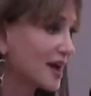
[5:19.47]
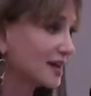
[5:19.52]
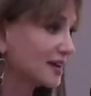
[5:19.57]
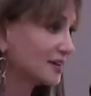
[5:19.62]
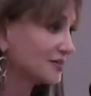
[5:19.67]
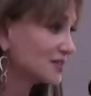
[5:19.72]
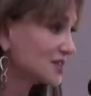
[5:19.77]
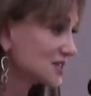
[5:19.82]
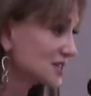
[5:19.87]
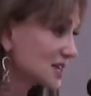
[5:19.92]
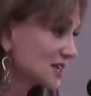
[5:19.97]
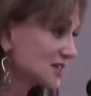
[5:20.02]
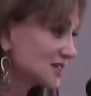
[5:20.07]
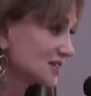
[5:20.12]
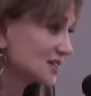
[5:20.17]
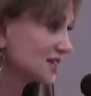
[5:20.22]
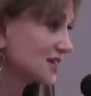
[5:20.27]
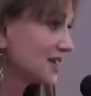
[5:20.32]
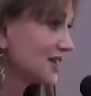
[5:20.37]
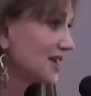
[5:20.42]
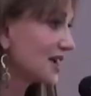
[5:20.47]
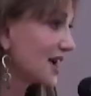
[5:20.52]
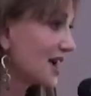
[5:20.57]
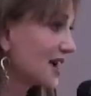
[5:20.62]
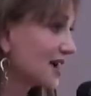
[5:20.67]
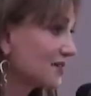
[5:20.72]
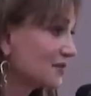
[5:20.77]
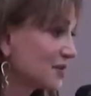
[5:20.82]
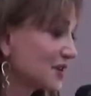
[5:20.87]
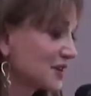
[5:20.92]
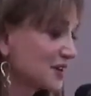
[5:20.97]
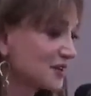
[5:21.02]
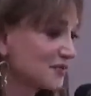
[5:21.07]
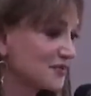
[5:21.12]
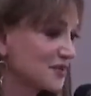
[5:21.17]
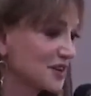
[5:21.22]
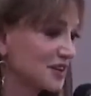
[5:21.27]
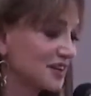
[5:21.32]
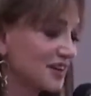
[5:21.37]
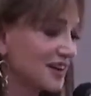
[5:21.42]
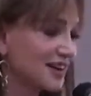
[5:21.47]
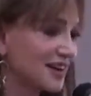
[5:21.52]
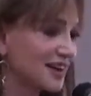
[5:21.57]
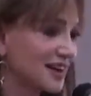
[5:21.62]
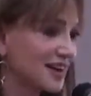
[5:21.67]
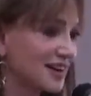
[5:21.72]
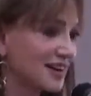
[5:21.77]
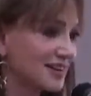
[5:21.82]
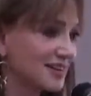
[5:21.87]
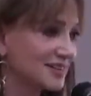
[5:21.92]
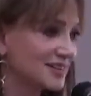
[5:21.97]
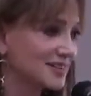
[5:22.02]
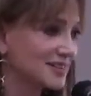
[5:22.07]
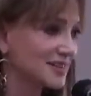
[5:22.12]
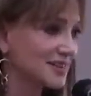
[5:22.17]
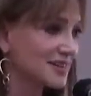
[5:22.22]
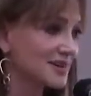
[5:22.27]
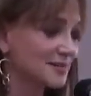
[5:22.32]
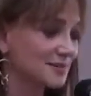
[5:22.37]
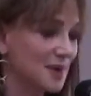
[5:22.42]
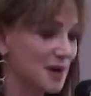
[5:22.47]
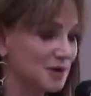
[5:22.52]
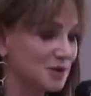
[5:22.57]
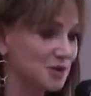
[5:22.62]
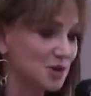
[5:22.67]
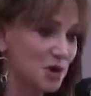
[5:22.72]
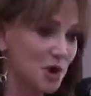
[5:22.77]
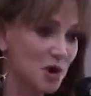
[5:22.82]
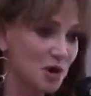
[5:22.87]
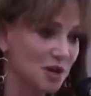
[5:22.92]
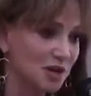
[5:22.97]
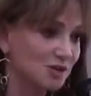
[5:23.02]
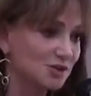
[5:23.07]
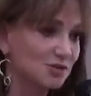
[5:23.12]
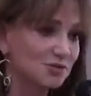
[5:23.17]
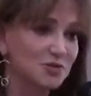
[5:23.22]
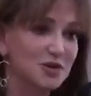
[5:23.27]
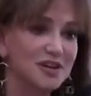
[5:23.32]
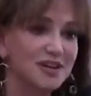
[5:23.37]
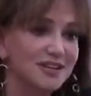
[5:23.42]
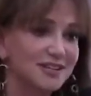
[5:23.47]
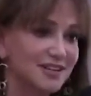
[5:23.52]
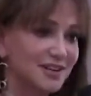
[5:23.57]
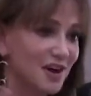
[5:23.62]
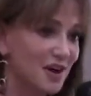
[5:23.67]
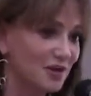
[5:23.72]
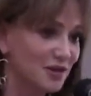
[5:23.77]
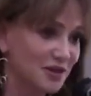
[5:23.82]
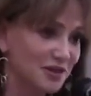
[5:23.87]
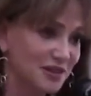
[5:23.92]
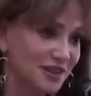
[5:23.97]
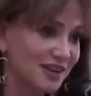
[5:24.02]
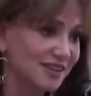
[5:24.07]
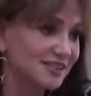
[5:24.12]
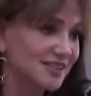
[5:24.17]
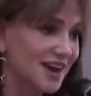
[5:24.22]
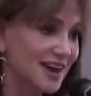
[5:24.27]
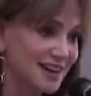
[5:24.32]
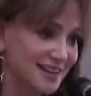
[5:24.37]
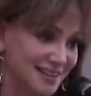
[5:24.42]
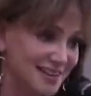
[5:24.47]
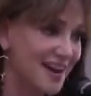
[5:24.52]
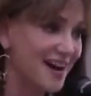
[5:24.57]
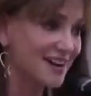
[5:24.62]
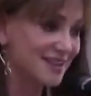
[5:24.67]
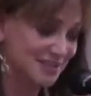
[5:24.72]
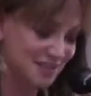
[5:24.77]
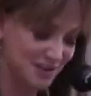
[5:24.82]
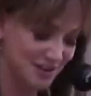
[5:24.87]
I lived in Tuscany. I rented a villa, and I took art history and did all the things I had not